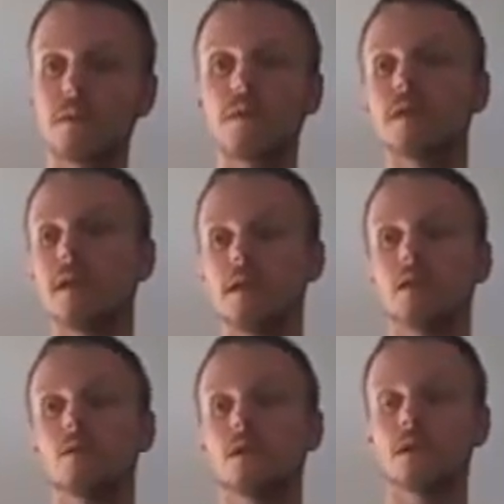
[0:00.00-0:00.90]

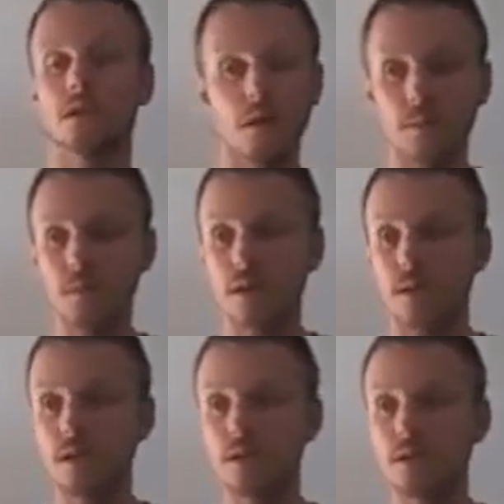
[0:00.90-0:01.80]
implementation, which is a popular
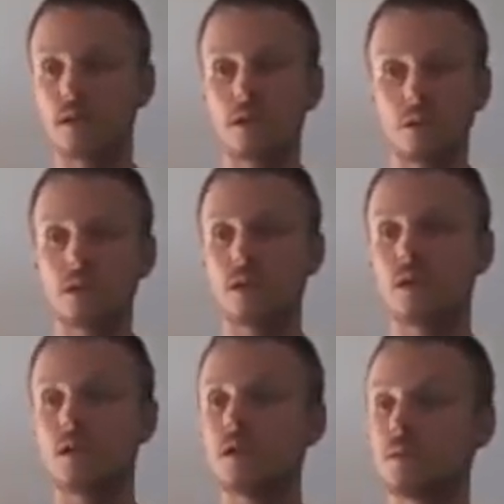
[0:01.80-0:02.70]
one, it's a good one to
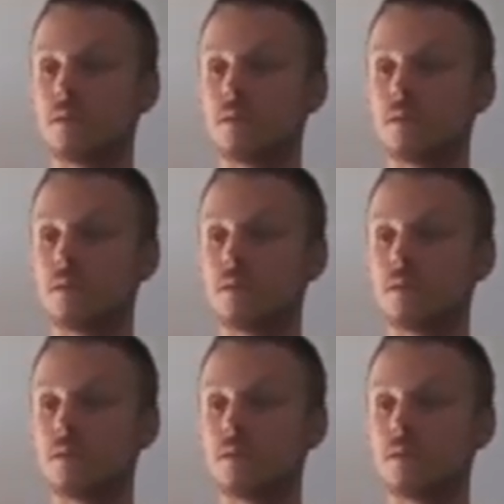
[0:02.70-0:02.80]
learn.